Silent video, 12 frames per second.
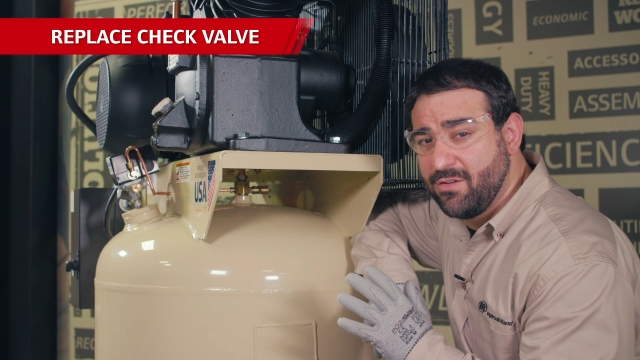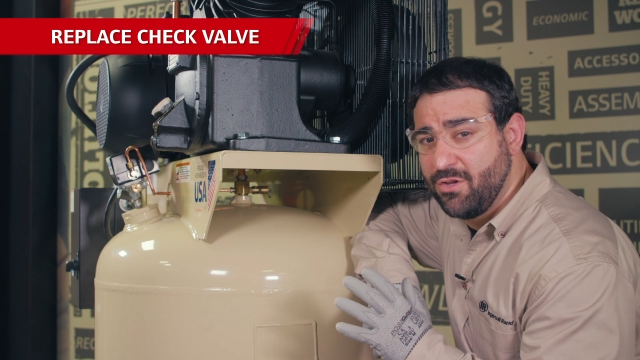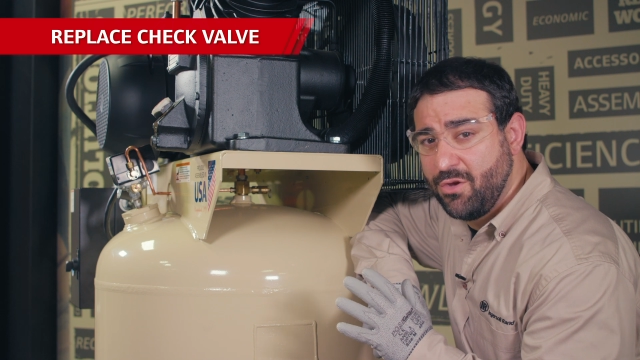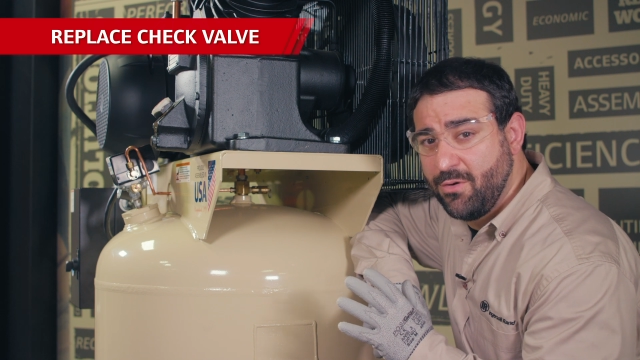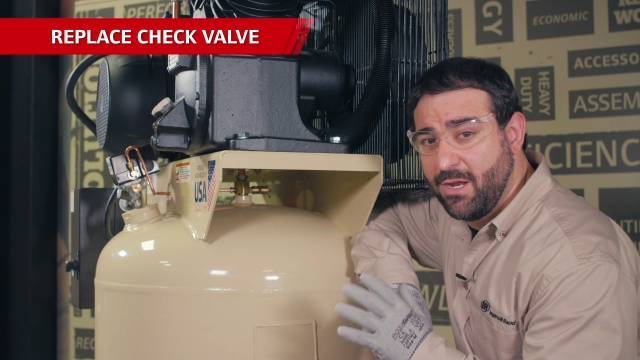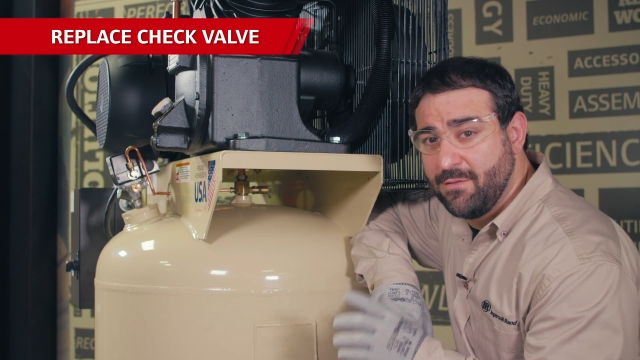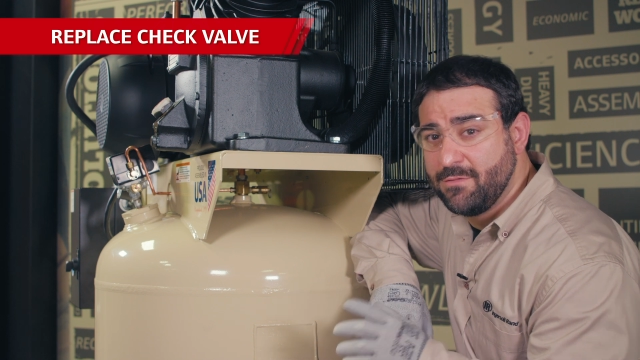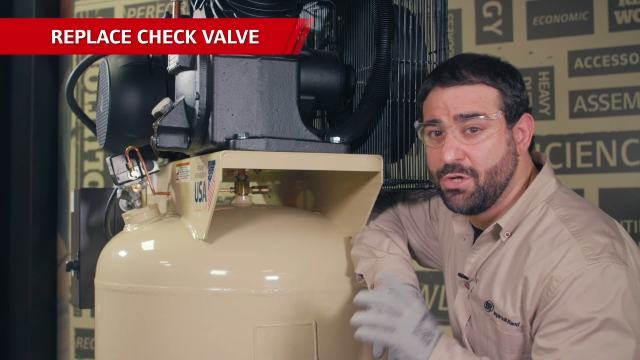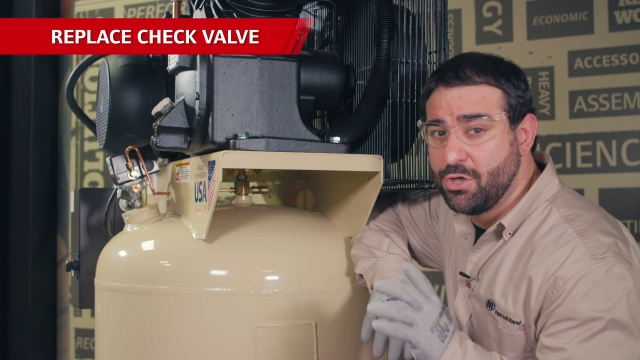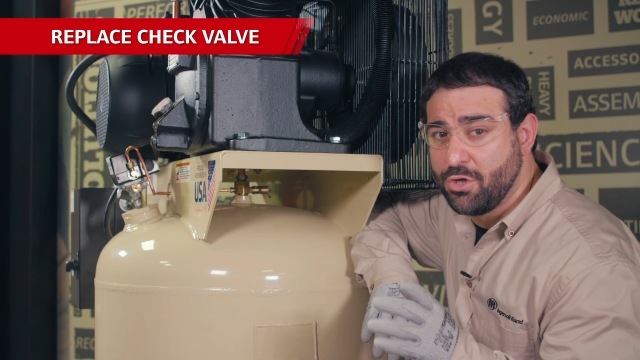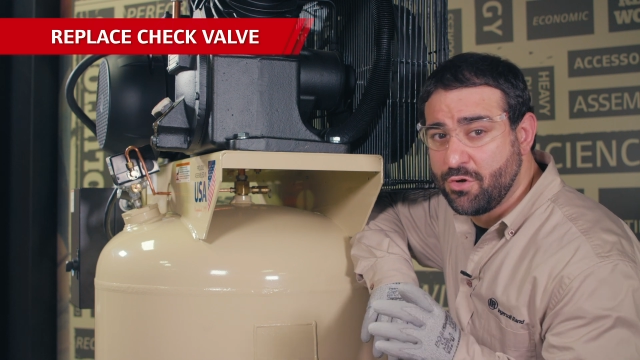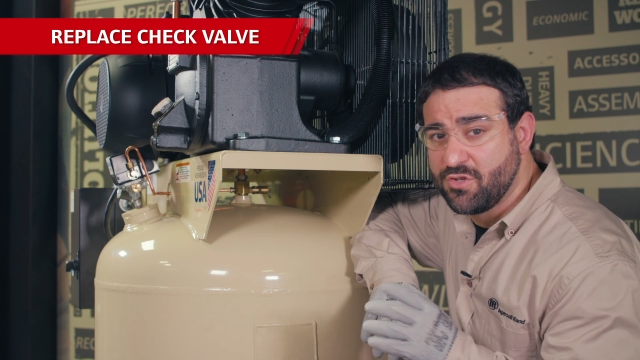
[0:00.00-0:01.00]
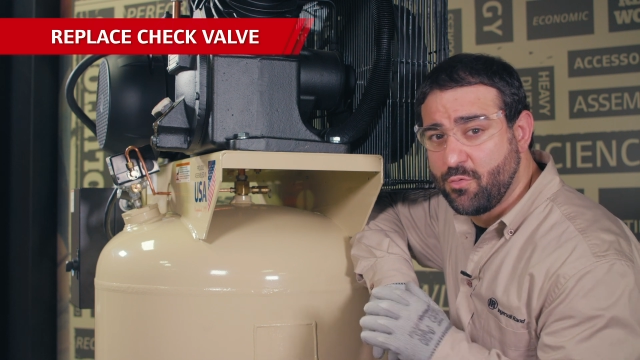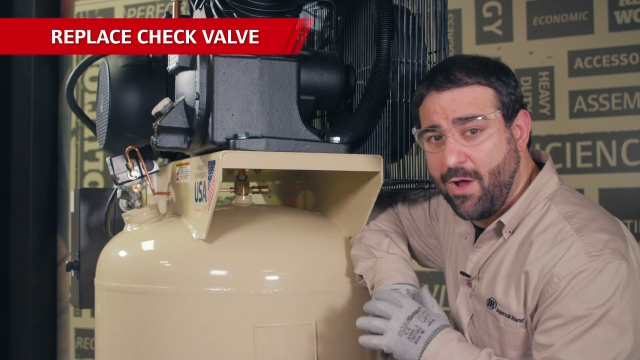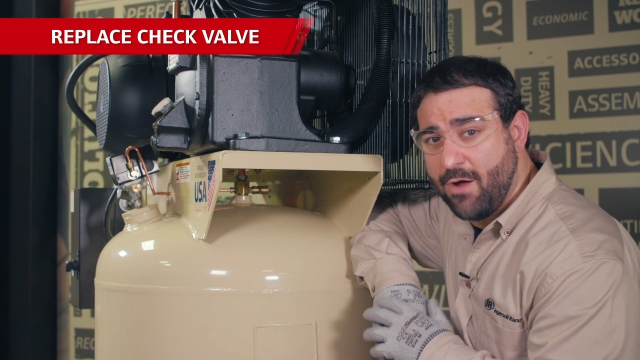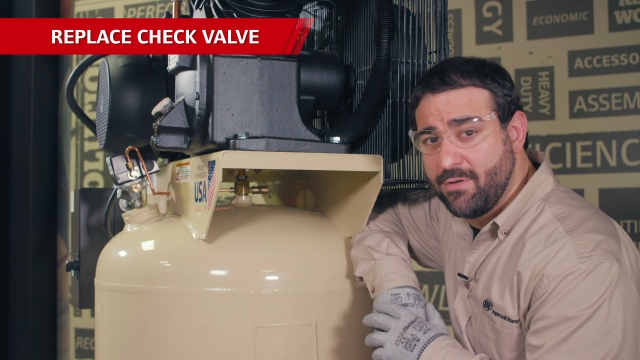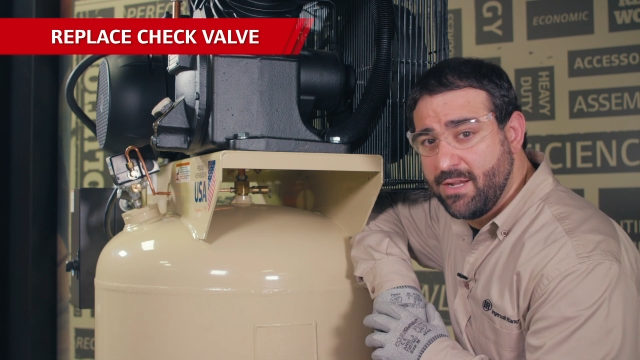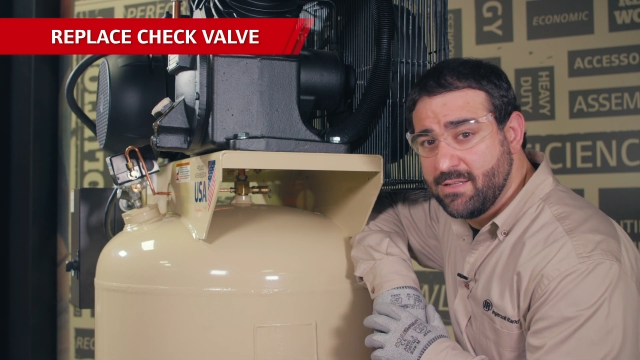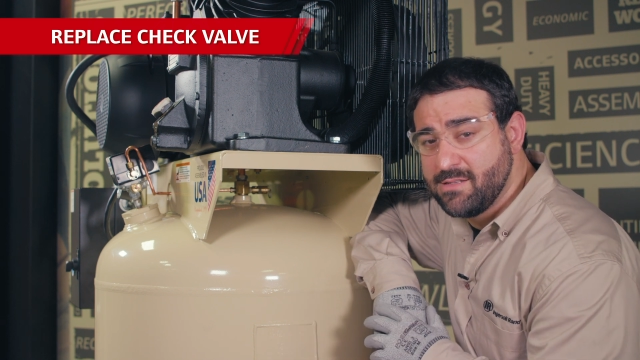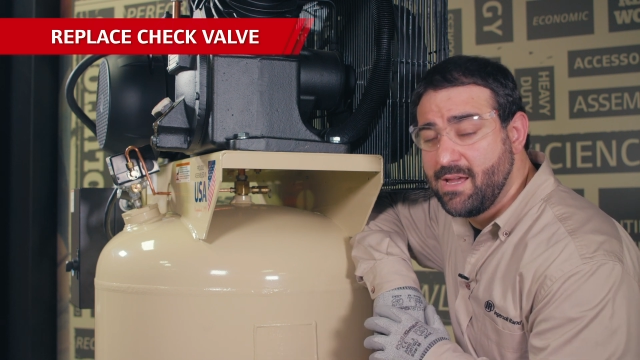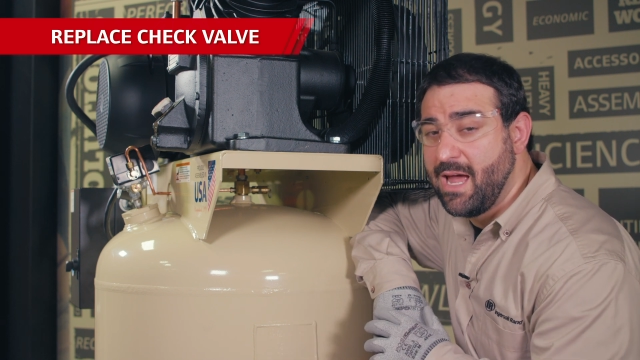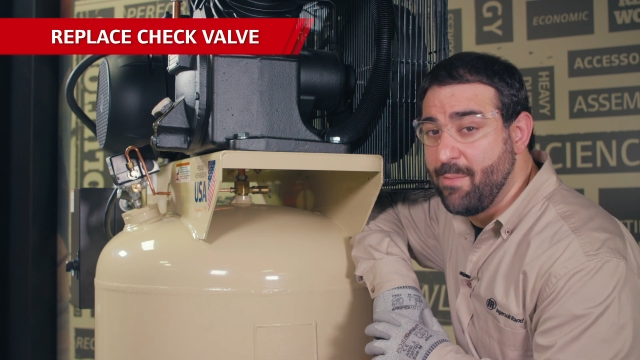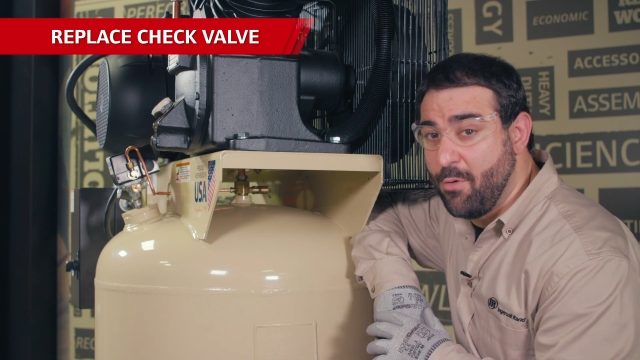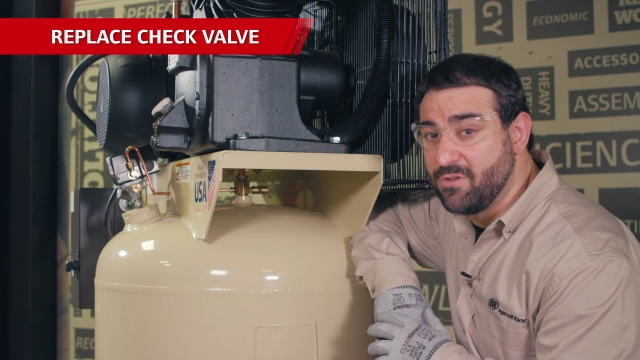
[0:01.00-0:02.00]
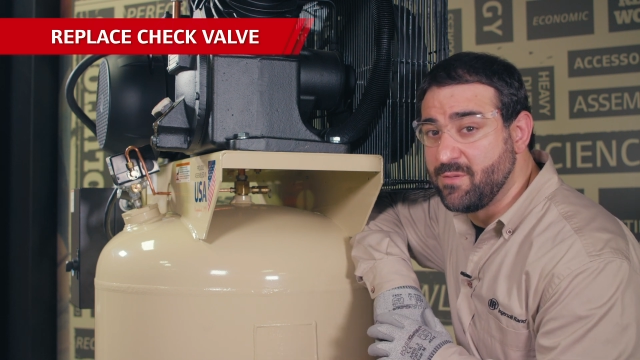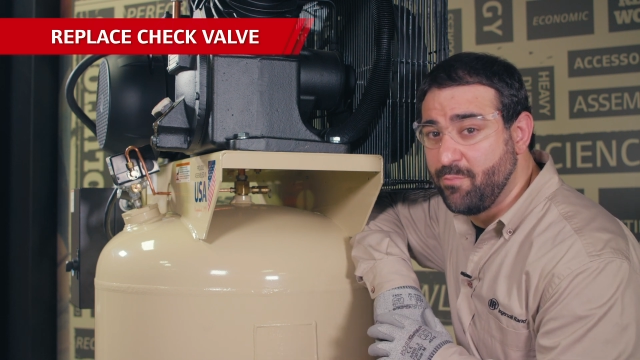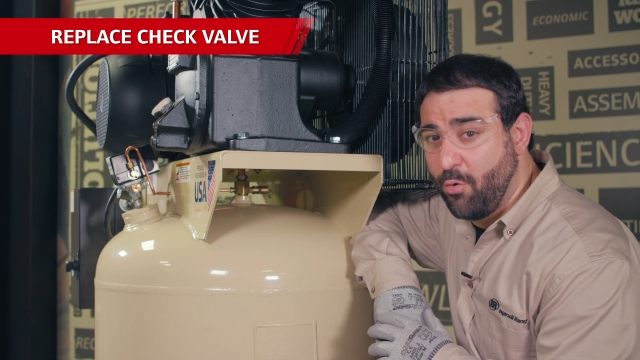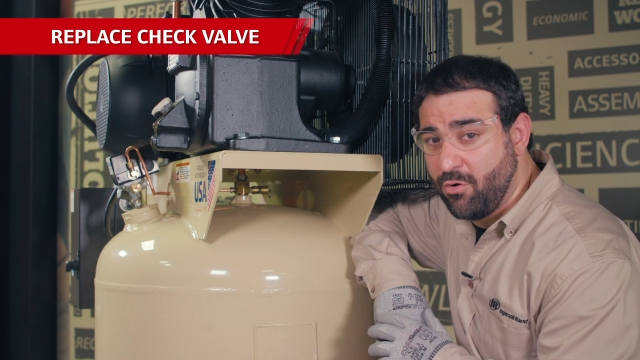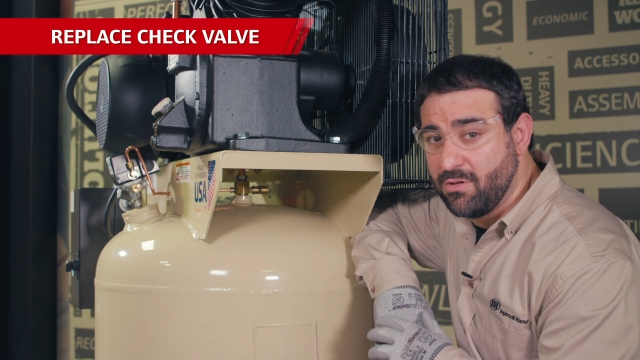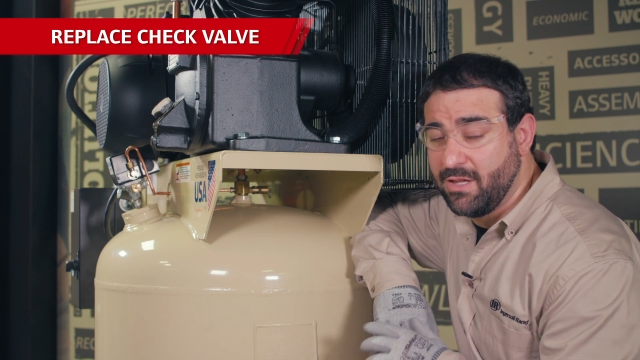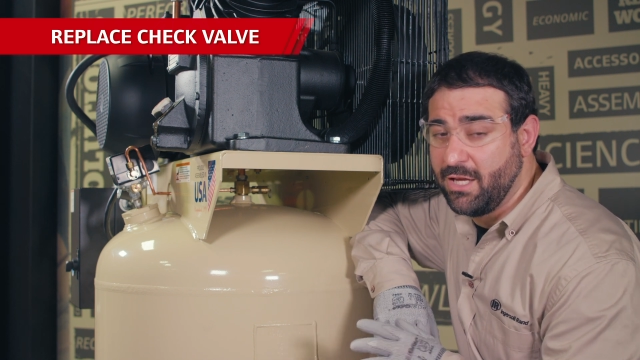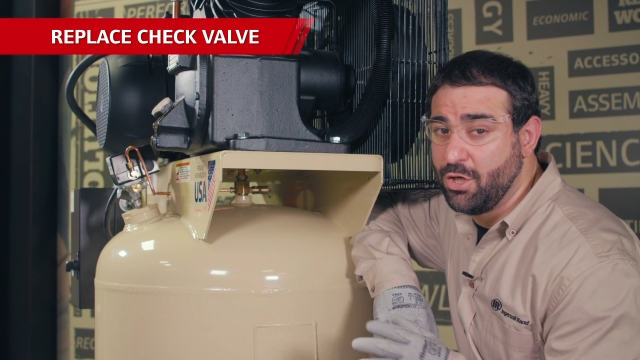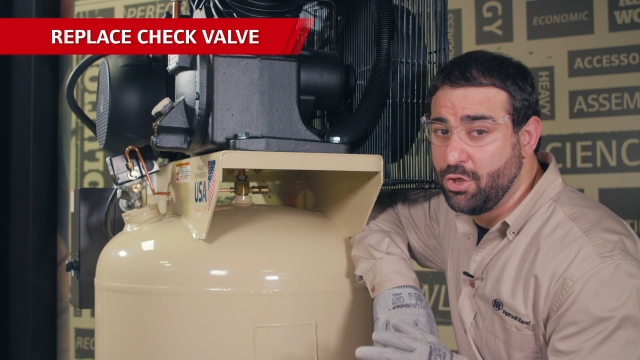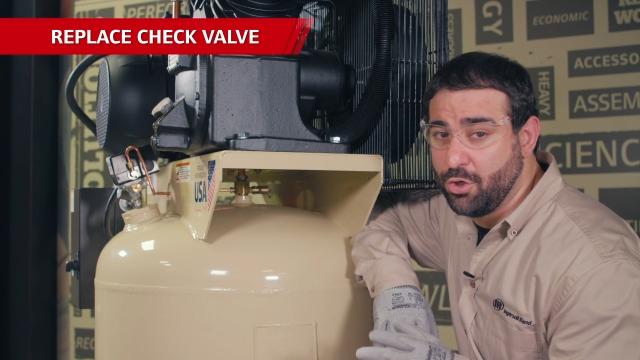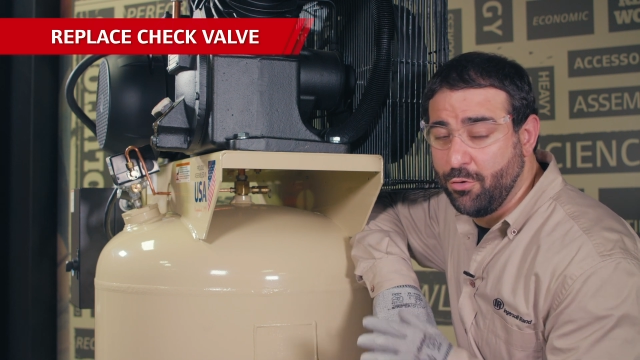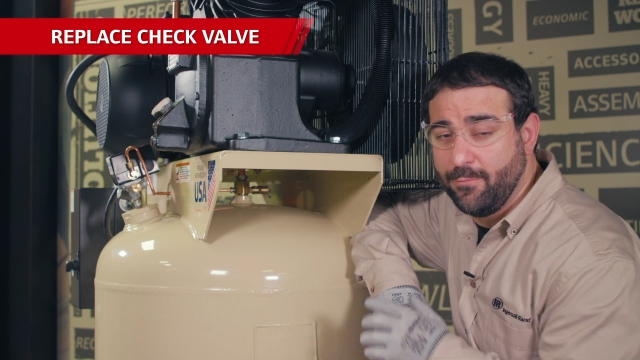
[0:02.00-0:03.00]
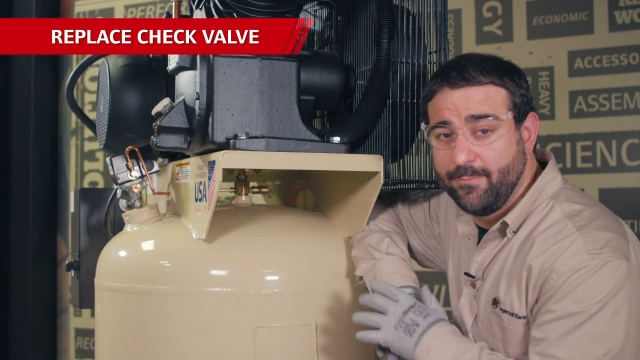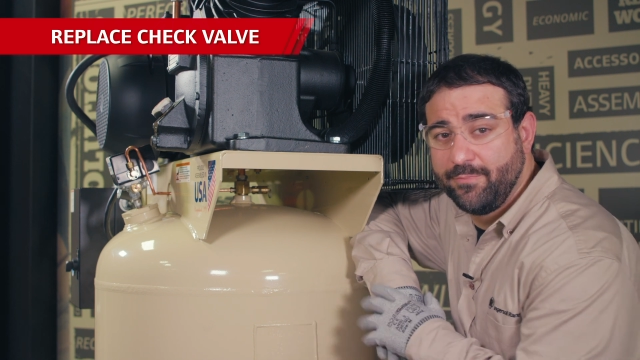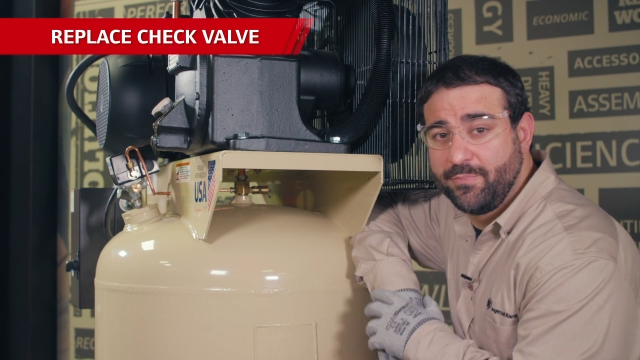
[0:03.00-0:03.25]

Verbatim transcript: to the unit, your surroundings, and most importantly, you.